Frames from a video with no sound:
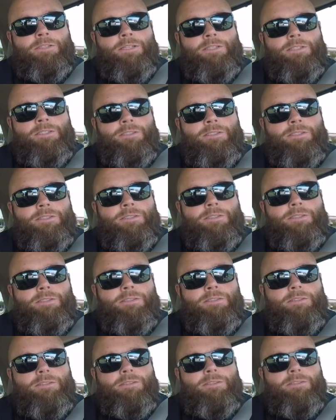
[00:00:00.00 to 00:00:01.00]
because
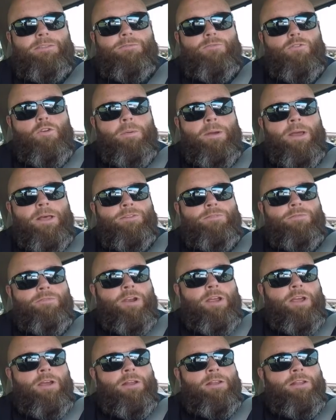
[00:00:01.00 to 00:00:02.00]
four pounds of
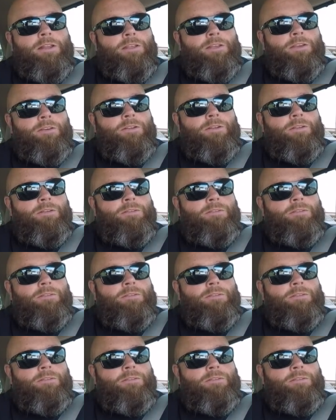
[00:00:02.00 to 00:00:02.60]
Freon in the unit.